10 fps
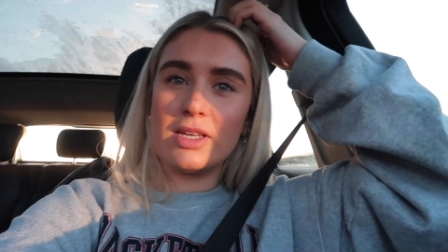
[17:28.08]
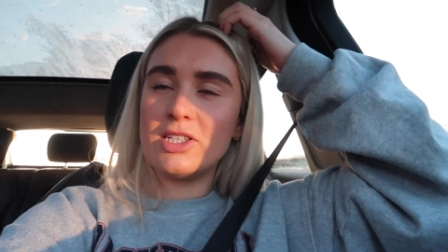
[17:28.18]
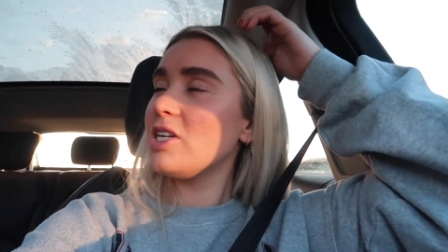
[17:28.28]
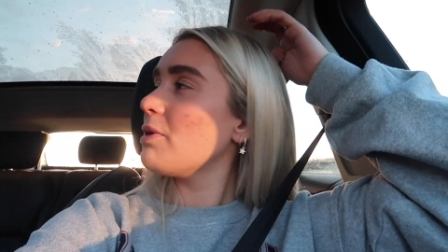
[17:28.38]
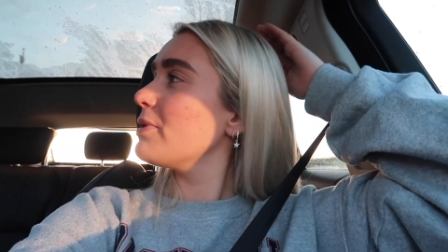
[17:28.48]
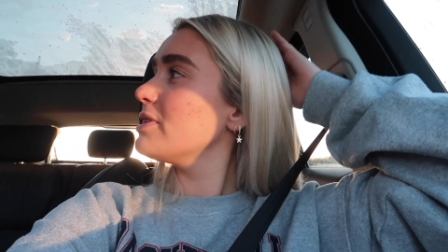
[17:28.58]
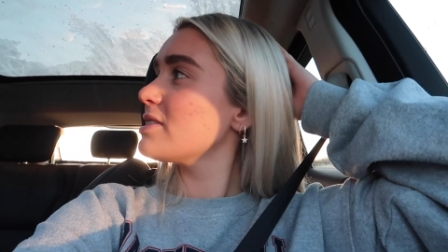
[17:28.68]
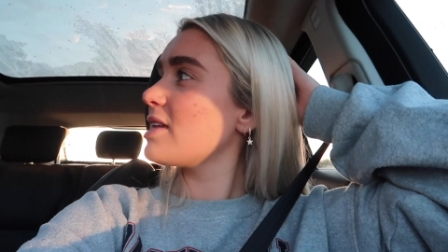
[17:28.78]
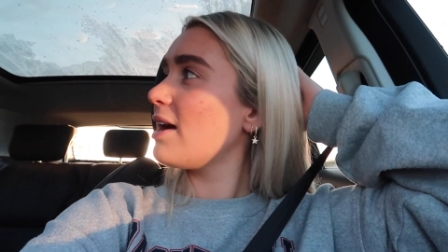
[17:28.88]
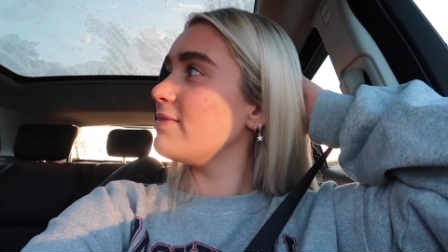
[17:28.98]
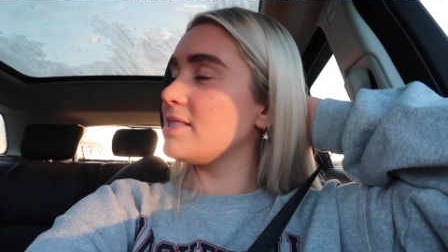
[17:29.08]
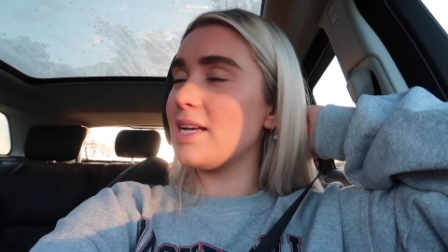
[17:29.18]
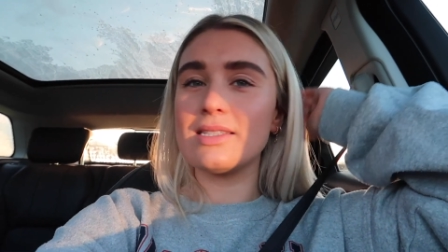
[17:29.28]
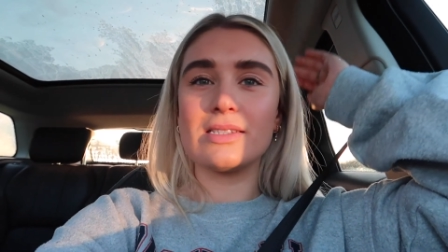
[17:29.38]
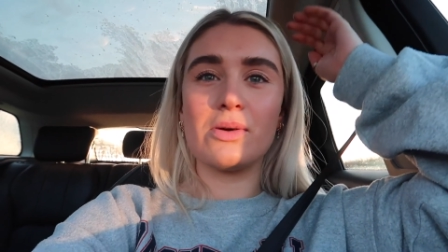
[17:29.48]
You don't know what Princess Diaries is? No
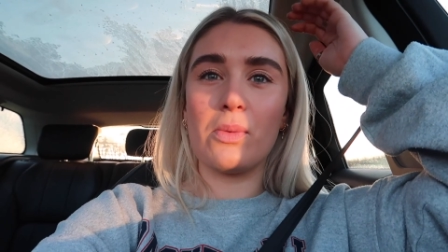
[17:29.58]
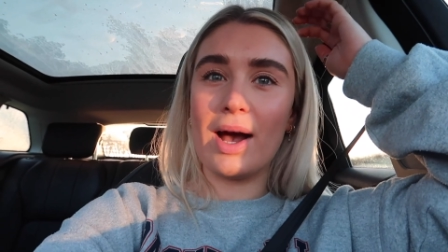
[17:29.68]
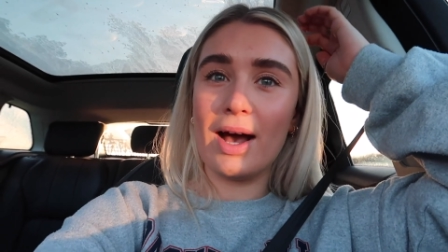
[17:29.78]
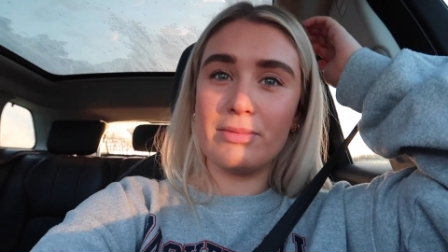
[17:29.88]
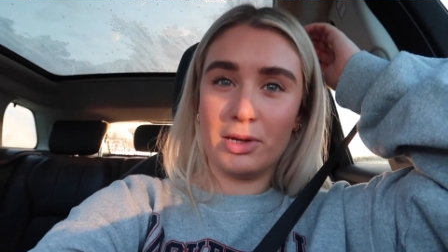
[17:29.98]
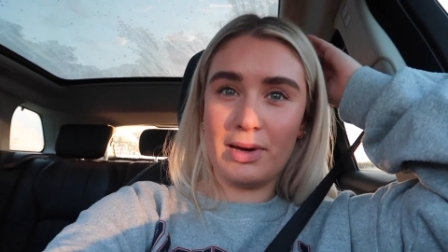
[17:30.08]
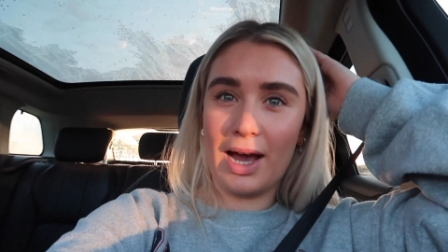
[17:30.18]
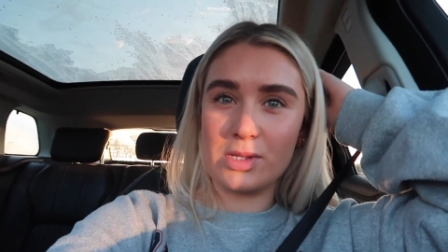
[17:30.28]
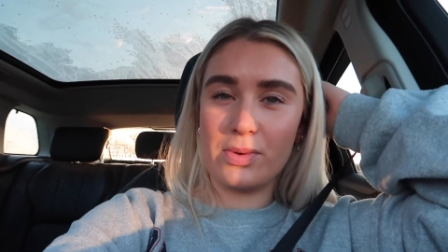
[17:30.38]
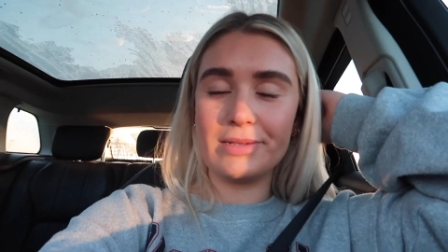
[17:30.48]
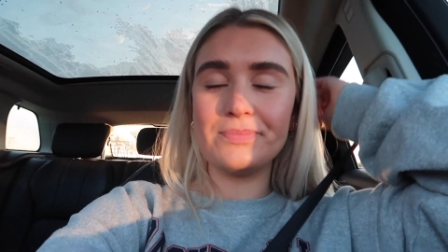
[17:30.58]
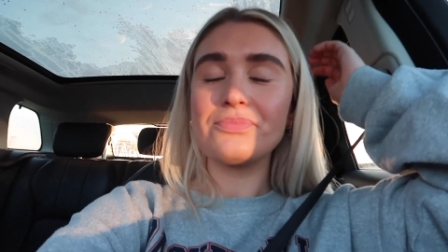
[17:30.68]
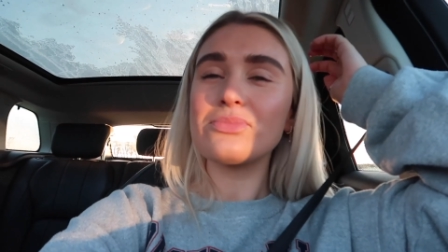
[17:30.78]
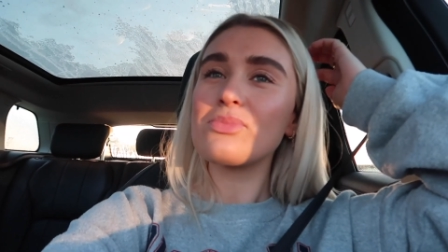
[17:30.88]
idea. Wow, you guys will.